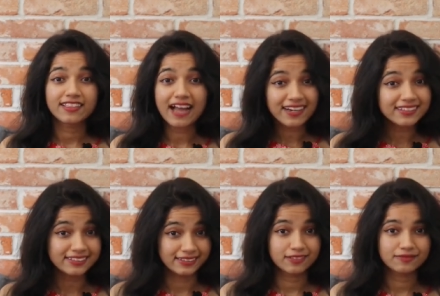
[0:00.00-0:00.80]
That
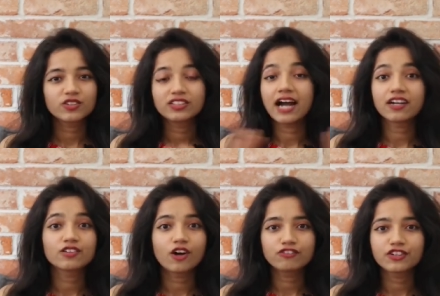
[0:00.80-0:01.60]
is it. So that
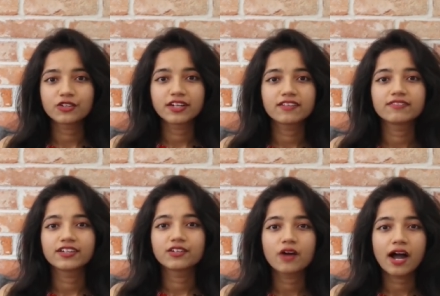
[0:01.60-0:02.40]
is all for today's
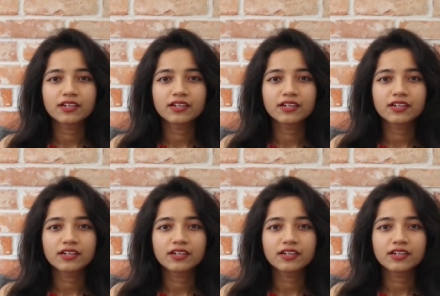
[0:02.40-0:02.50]
video.